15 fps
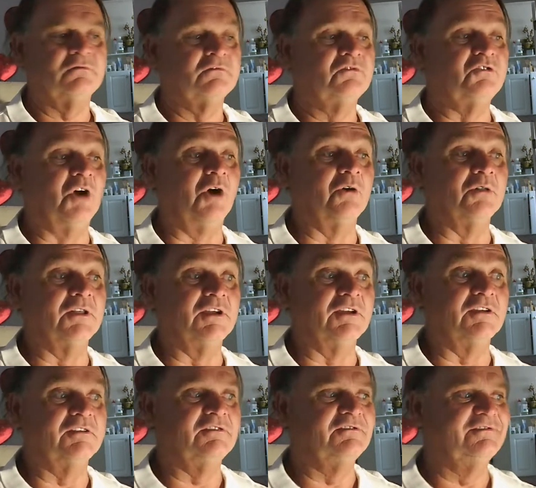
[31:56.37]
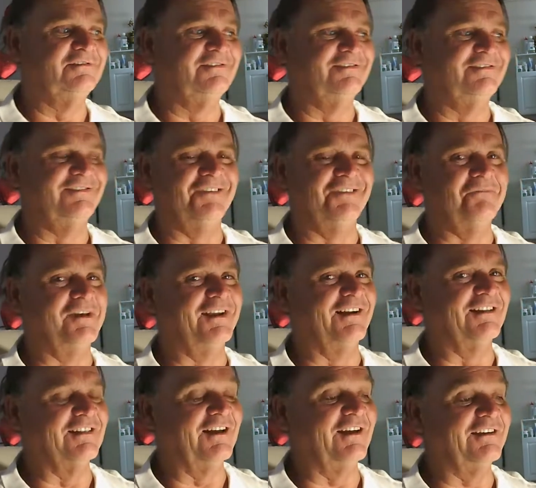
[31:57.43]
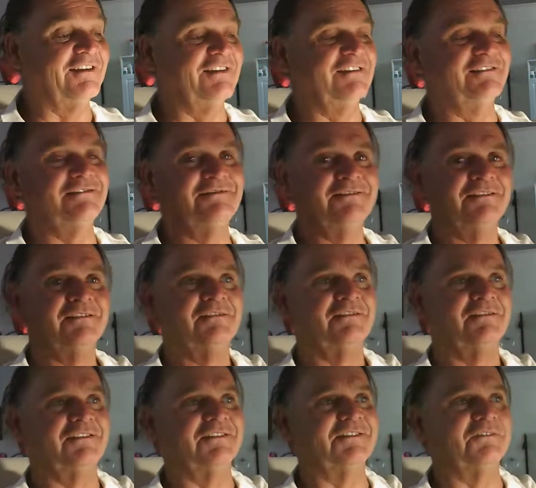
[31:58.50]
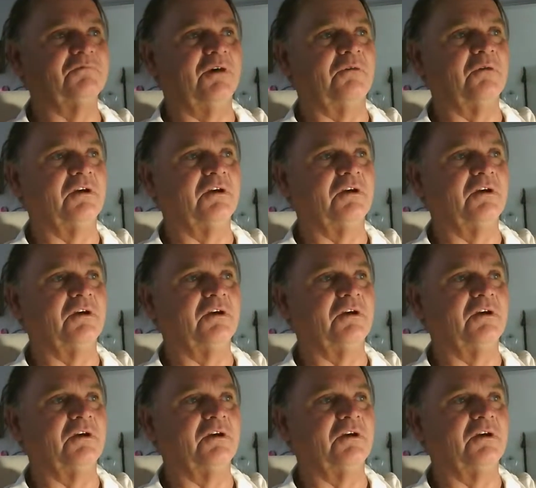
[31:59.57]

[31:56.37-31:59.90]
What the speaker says: Totally. You may not like it. This is what we're